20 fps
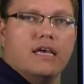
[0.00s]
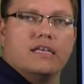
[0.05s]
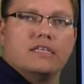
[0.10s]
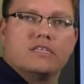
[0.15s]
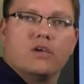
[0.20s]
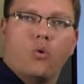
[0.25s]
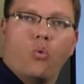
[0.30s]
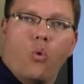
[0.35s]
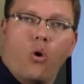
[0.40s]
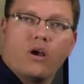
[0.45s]

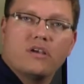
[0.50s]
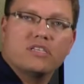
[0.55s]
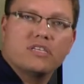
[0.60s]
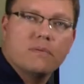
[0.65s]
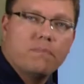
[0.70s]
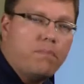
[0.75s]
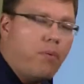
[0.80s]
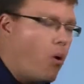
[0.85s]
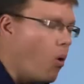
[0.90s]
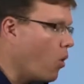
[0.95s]
So we're
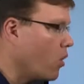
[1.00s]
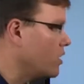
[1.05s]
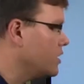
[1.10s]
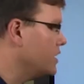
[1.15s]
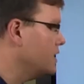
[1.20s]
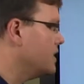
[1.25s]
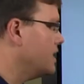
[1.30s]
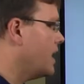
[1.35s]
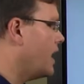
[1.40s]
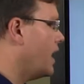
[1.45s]

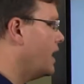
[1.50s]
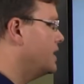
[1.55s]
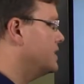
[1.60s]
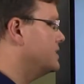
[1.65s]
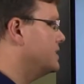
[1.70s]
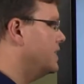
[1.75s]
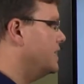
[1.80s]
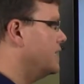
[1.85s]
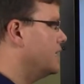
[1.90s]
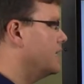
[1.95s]
supporting the
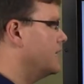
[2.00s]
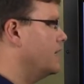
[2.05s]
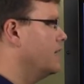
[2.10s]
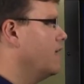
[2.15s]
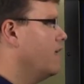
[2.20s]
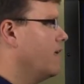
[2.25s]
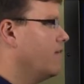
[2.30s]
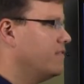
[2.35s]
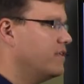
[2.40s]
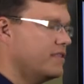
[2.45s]

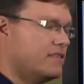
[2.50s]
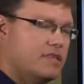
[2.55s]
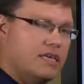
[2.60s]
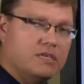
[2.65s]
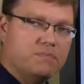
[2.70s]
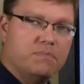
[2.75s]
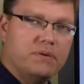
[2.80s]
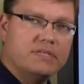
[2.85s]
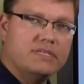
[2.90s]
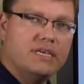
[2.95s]
idea that
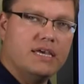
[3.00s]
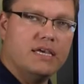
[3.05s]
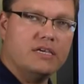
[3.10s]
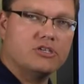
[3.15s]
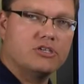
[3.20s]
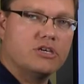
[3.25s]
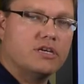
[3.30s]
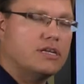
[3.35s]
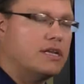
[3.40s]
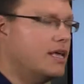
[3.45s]
this
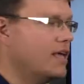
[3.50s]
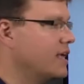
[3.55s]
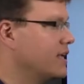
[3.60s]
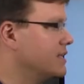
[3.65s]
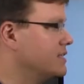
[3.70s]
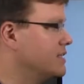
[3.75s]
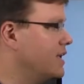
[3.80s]
petition